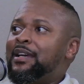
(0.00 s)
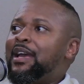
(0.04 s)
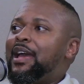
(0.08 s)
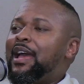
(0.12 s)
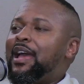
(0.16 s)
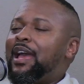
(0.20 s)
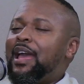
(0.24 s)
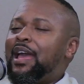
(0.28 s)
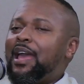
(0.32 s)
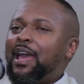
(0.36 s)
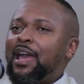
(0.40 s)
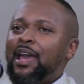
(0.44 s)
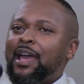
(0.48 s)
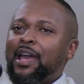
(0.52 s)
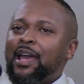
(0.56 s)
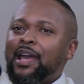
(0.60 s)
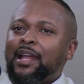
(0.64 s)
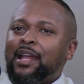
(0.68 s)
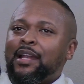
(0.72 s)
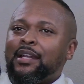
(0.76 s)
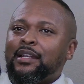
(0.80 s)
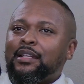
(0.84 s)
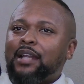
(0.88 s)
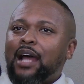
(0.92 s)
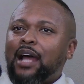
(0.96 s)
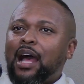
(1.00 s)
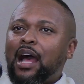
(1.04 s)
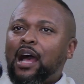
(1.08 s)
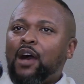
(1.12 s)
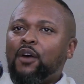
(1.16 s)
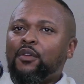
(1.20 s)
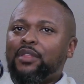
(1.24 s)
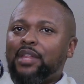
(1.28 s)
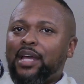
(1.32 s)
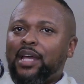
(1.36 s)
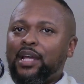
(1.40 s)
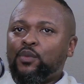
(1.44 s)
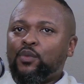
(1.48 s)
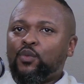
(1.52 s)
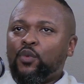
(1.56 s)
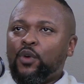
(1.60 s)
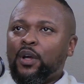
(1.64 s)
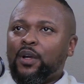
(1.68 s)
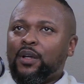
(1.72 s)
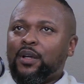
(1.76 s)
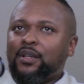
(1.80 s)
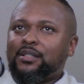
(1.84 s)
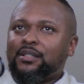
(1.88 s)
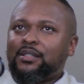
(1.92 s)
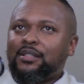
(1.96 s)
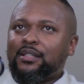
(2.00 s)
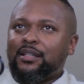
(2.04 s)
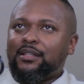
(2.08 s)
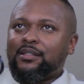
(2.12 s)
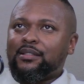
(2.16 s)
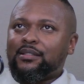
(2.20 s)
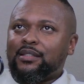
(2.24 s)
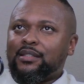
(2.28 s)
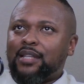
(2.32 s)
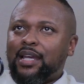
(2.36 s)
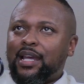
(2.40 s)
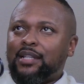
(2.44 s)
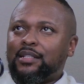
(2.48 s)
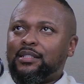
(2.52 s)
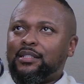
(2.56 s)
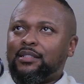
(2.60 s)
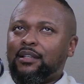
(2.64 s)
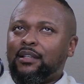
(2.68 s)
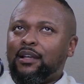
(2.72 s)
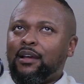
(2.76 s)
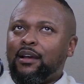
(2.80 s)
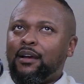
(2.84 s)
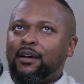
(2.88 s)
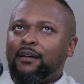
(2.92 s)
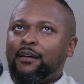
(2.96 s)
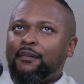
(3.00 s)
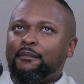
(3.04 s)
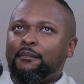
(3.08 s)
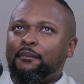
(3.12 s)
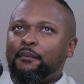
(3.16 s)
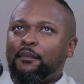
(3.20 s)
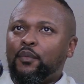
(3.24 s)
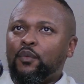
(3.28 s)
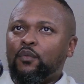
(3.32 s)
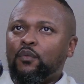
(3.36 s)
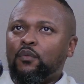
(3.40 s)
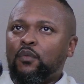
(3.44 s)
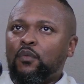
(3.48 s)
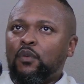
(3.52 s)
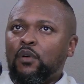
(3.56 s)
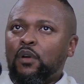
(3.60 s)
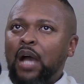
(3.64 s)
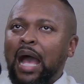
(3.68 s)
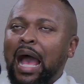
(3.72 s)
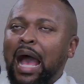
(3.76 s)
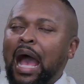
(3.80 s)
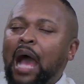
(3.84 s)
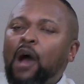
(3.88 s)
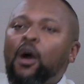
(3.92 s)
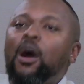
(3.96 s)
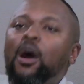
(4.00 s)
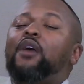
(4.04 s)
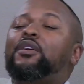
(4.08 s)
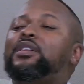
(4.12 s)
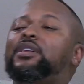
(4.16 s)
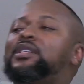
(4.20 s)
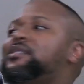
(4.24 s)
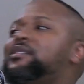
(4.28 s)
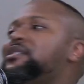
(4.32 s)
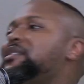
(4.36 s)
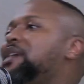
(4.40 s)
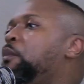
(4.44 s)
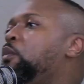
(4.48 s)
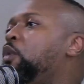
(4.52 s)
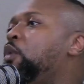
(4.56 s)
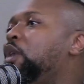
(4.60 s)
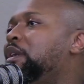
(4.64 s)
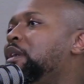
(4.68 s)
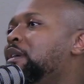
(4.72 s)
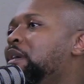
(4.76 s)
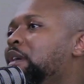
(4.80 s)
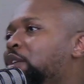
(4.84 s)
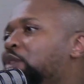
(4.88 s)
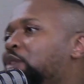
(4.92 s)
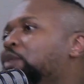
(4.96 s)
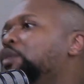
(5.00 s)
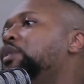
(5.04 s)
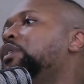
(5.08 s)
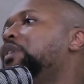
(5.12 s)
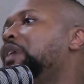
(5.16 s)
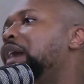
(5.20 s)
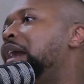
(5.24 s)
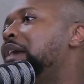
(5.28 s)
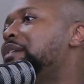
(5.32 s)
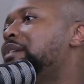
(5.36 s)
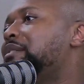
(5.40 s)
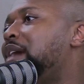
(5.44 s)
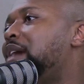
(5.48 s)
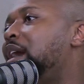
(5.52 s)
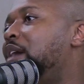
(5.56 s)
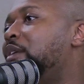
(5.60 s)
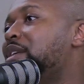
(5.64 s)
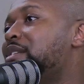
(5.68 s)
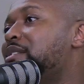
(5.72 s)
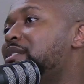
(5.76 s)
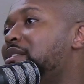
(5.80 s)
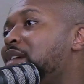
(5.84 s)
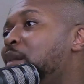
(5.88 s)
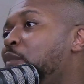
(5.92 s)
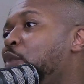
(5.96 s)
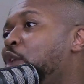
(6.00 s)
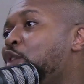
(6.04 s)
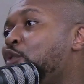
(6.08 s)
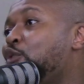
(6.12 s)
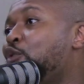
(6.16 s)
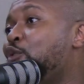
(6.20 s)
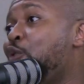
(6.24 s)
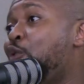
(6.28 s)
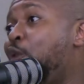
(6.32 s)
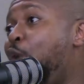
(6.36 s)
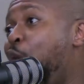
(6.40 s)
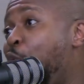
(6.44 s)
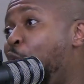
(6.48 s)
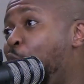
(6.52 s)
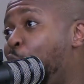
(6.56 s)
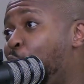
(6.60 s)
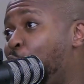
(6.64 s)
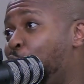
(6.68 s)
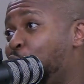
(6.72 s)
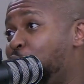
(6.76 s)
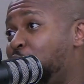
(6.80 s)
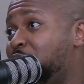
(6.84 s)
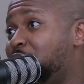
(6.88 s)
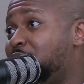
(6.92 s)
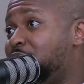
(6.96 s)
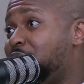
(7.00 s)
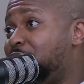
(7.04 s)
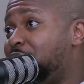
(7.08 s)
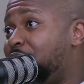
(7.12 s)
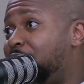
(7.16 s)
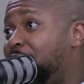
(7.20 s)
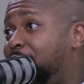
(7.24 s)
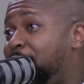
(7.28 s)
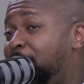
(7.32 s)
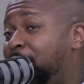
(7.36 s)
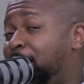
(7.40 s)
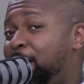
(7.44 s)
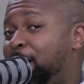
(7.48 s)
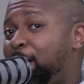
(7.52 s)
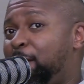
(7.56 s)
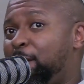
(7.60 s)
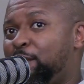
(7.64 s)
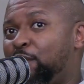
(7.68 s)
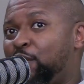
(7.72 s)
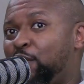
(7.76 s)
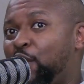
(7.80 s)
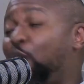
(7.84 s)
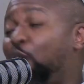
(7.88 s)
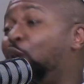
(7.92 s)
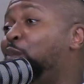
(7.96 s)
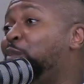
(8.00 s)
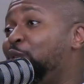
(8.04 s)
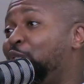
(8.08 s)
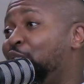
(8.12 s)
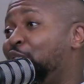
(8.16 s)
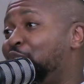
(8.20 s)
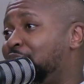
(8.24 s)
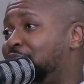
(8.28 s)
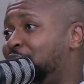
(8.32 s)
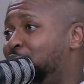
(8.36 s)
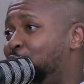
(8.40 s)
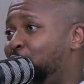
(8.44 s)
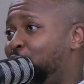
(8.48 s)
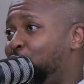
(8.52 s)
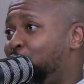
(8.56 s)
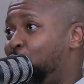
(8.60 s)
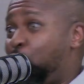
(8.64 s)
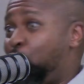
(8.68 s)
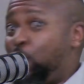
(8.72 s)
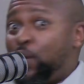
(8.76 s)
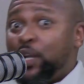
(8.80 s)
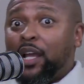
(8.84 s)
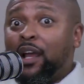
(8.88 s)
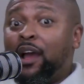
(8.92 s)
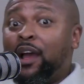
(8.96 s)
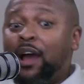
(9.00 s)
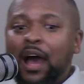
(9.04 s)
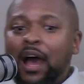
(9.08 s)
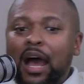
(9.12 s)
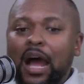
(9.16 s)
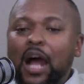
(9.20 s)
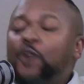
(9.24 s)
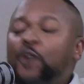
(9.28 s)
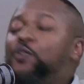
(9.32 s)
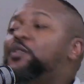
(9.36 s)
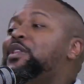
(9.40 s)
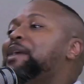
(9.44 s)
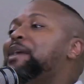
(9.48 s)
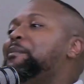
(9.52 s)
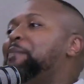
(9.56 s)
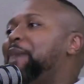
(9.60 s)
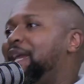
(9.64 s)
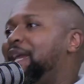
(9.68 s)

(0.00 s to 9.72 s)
And how that works is that how does someone, you could ask, how does someone who owns the copyright in the recording, how do they make